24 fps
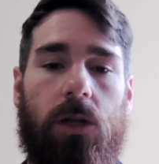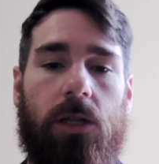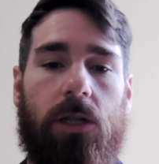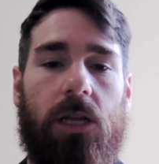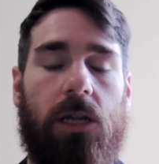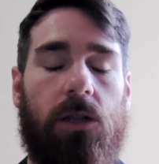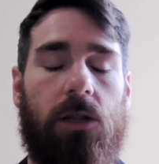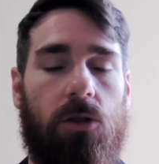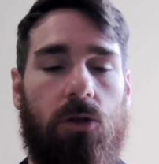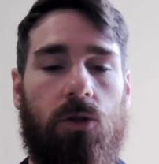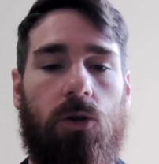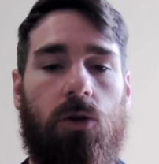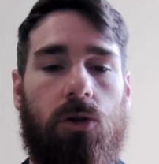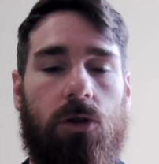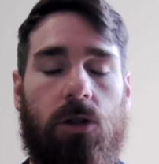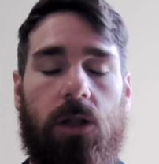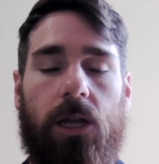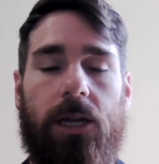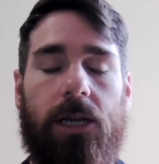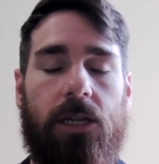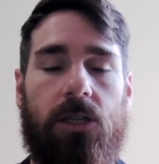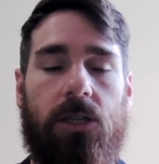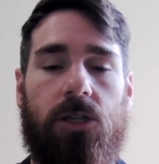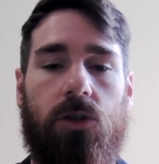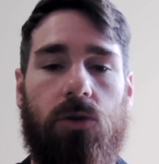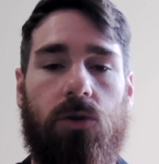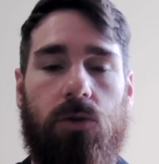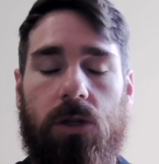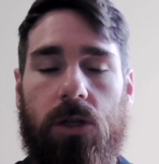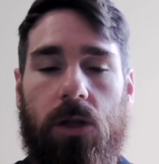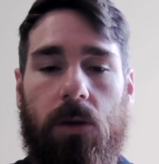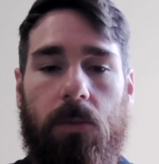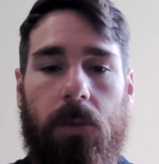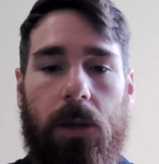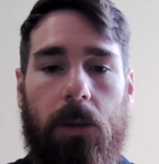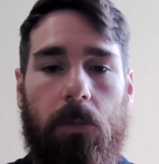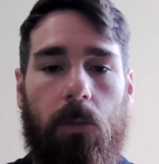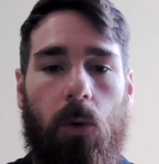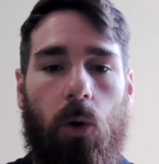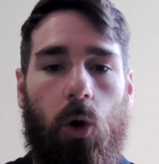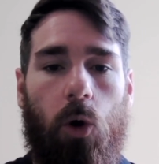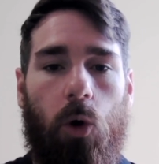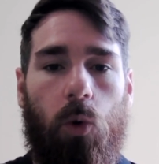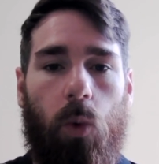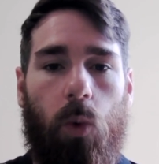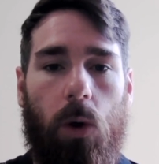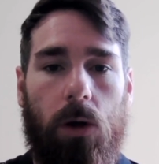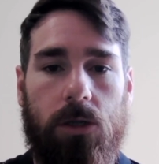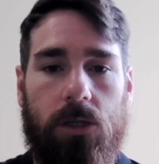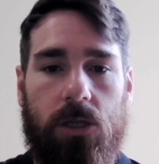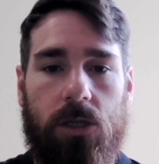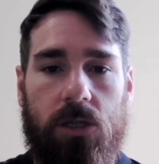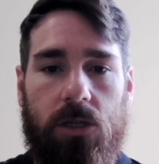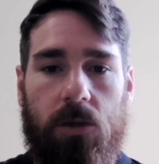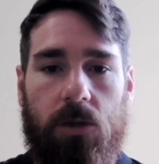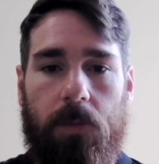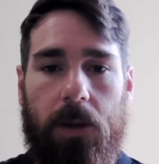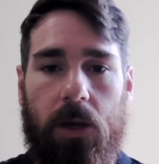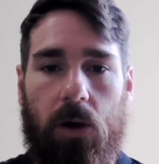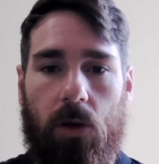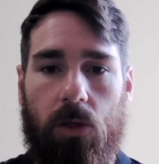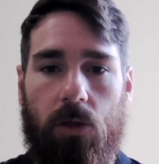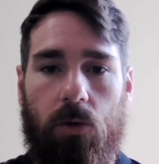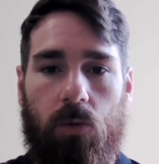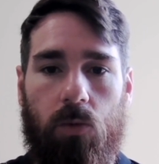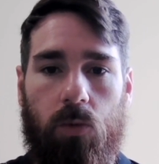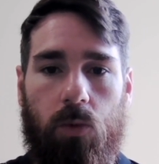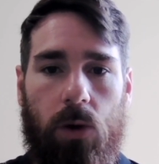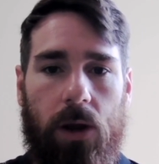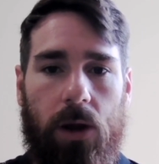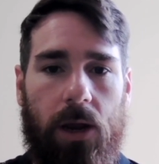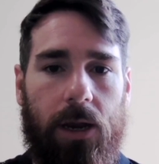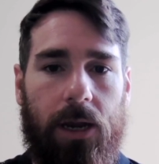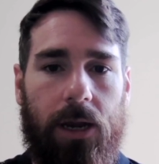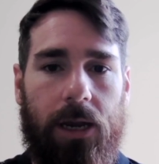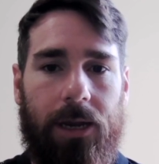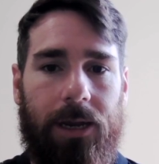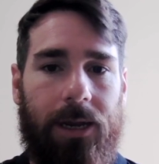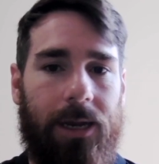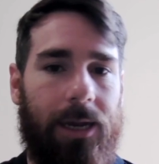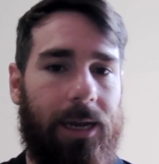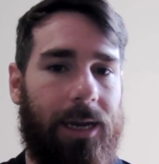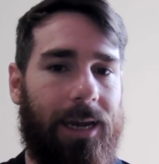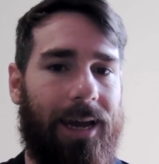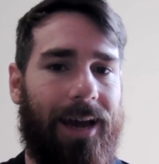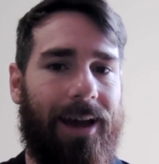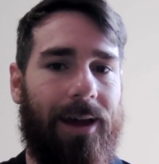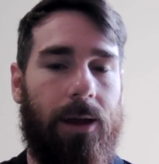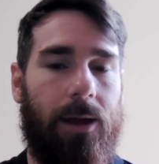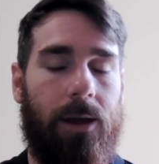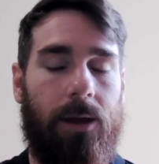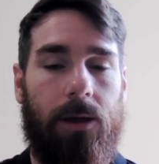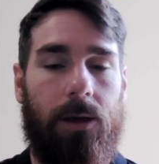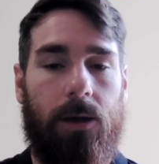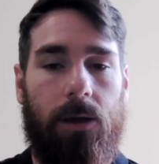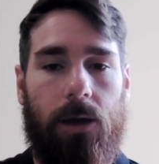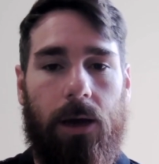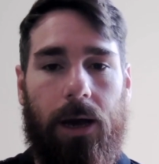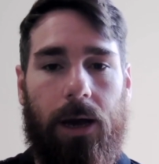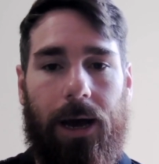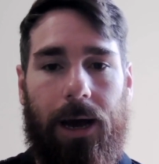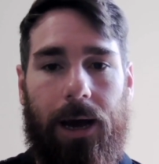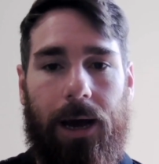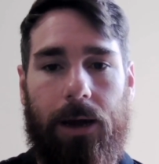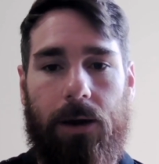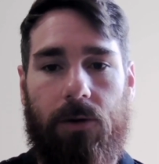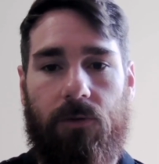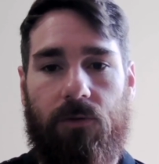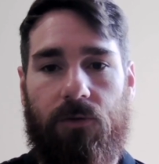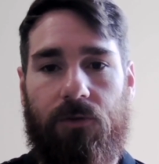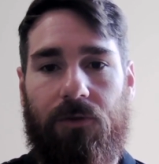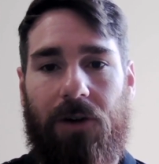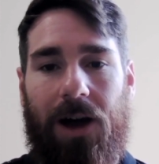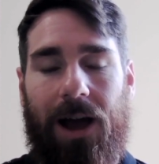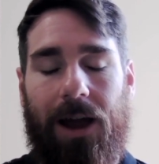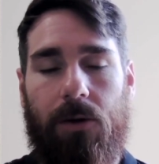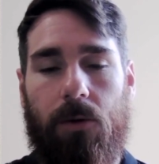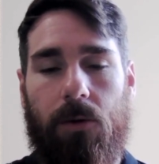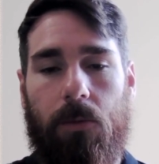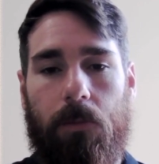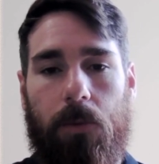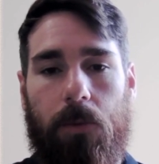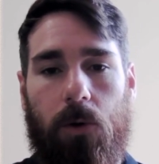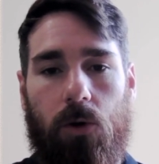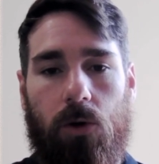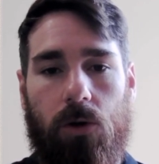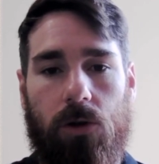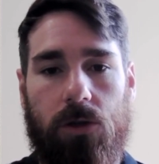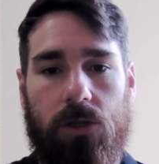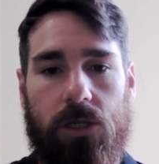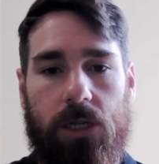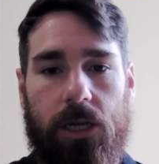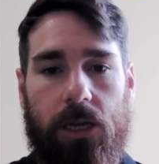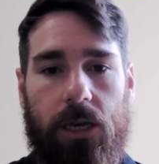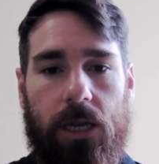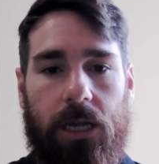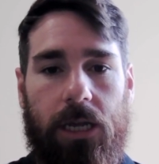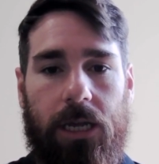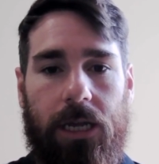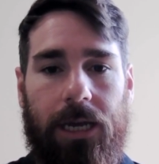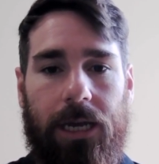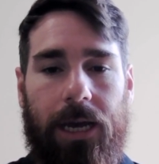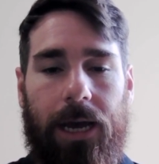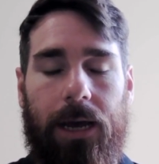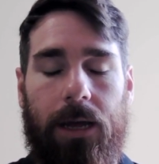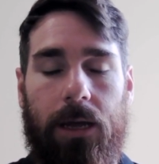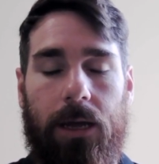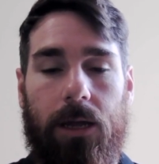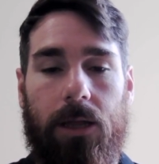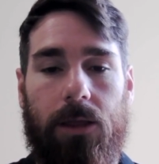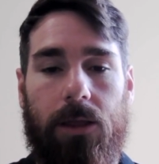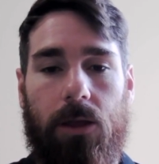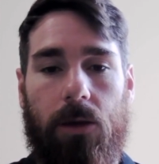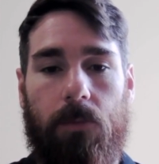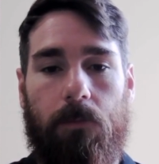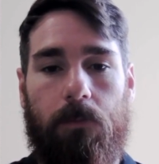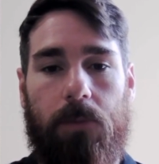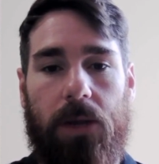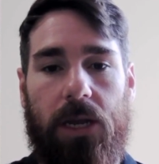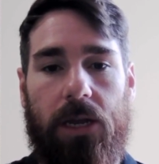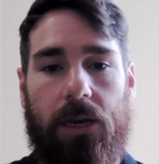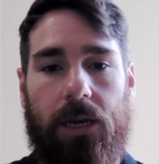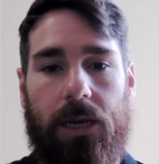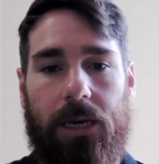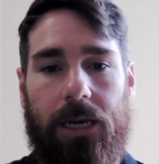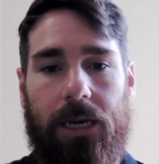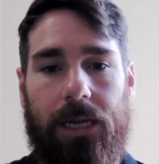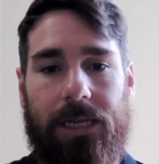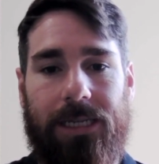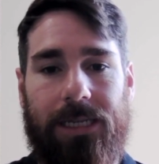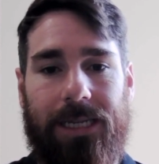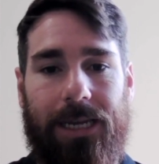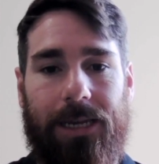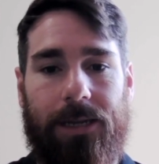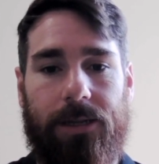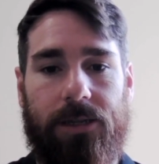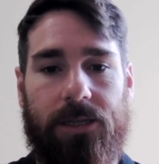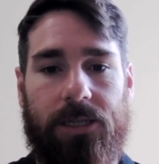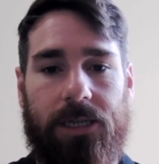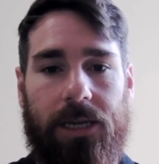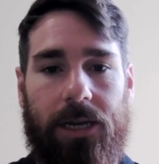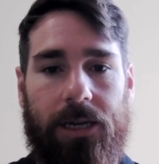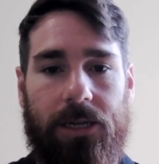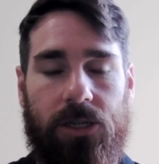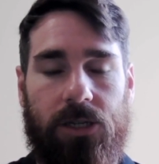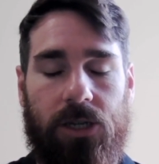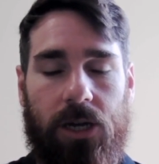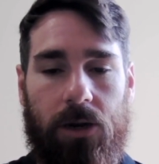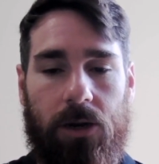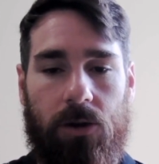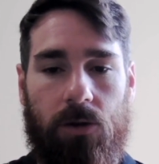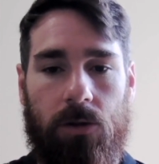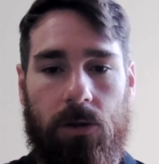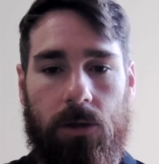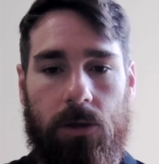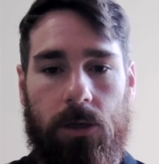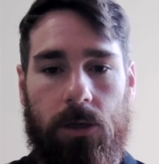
It didn't look like it suited him. He more wanted to be on the wing here and firing balls in here than being in this inside channel.